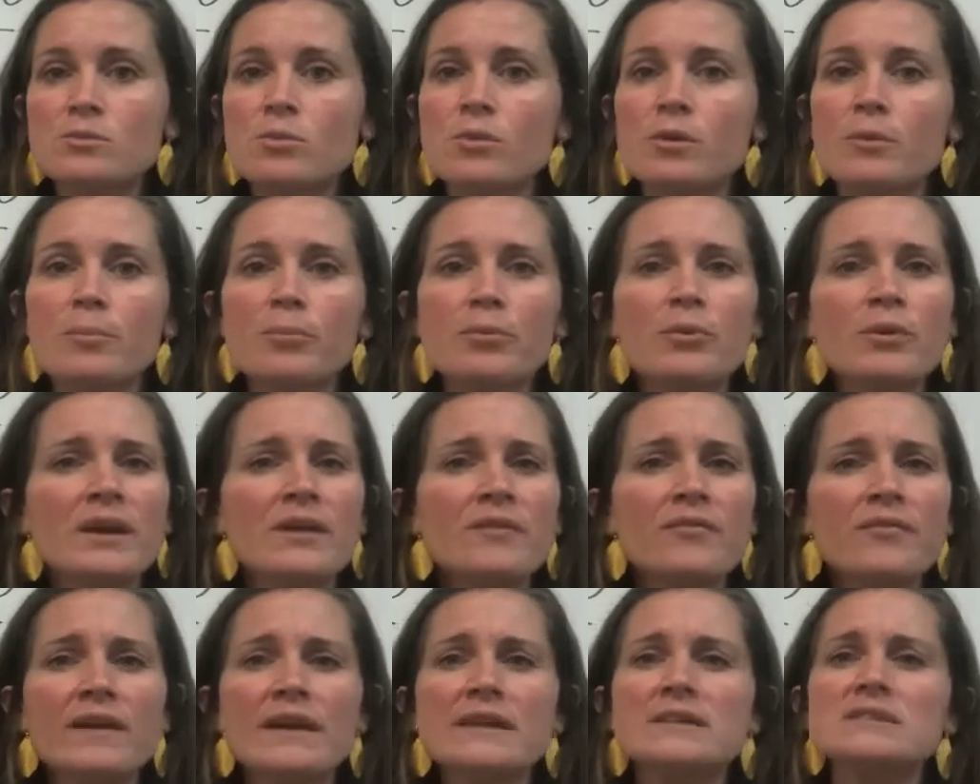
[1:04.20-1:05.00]
or
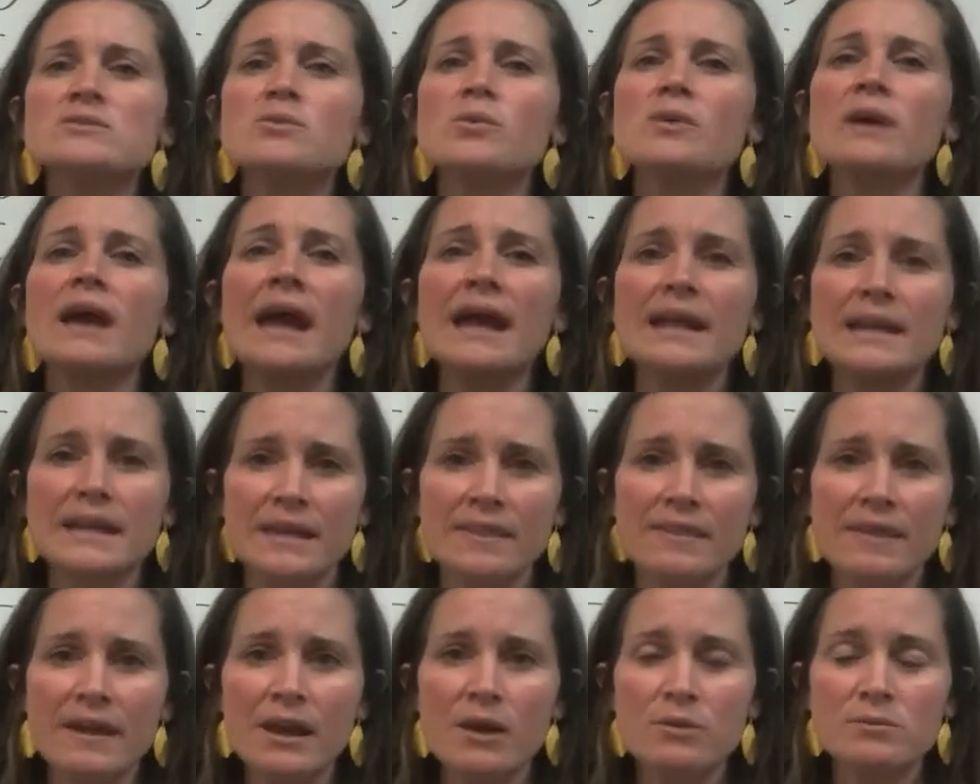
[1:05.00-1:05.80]
prefix or
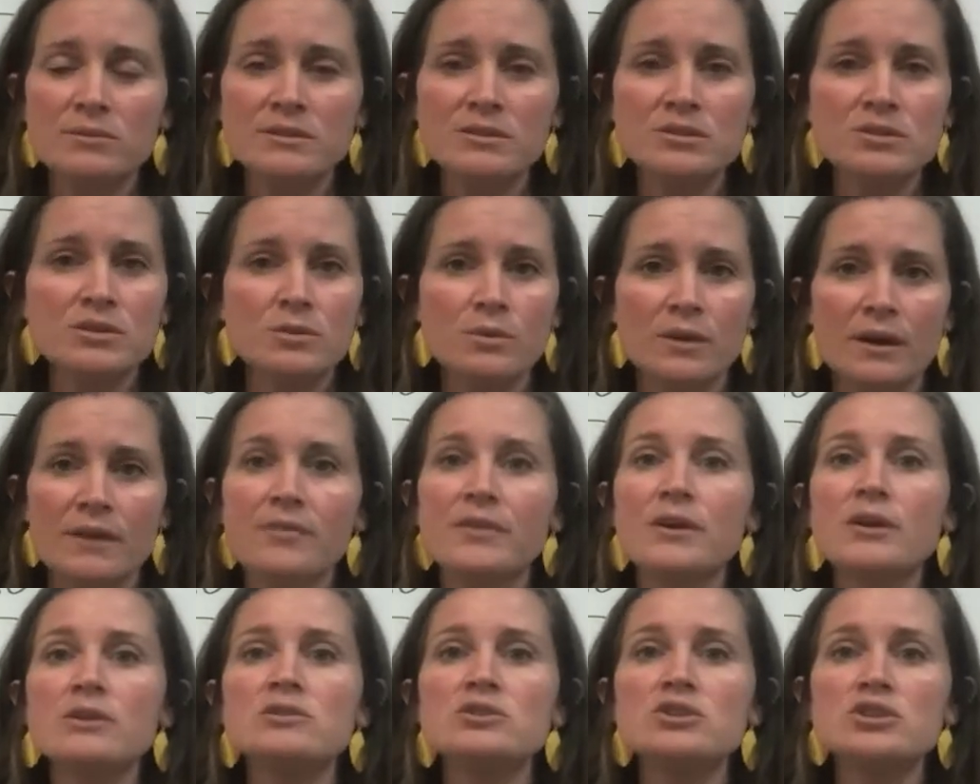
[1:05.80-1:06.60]
anything else to it.
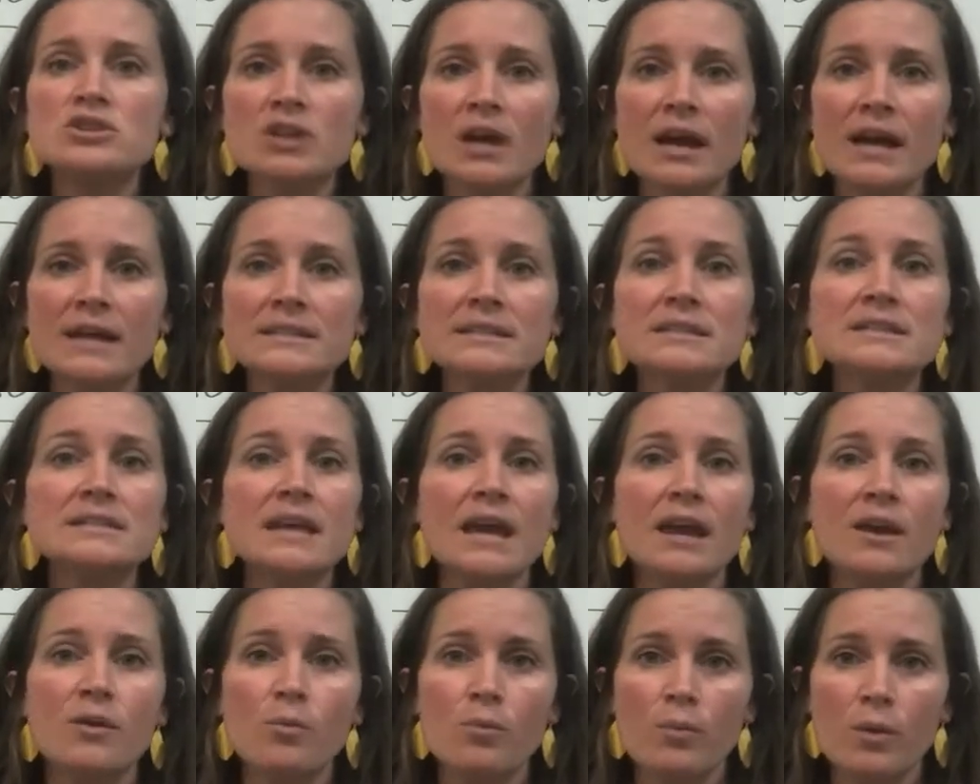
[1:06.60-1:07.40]
They're just
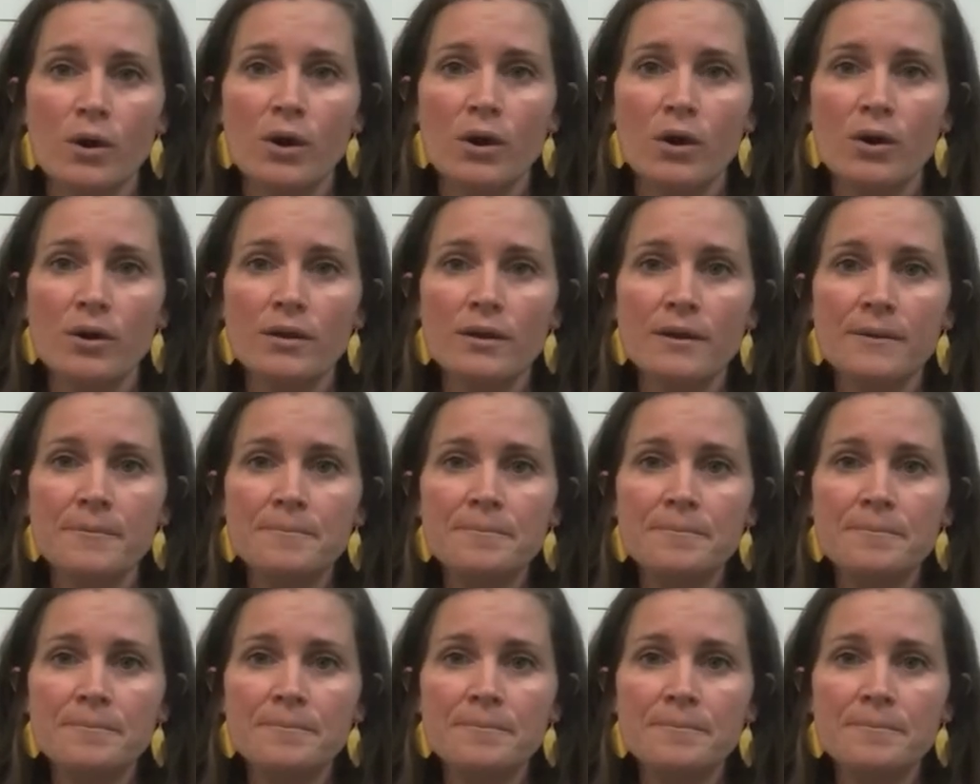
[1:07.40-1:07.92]
a word.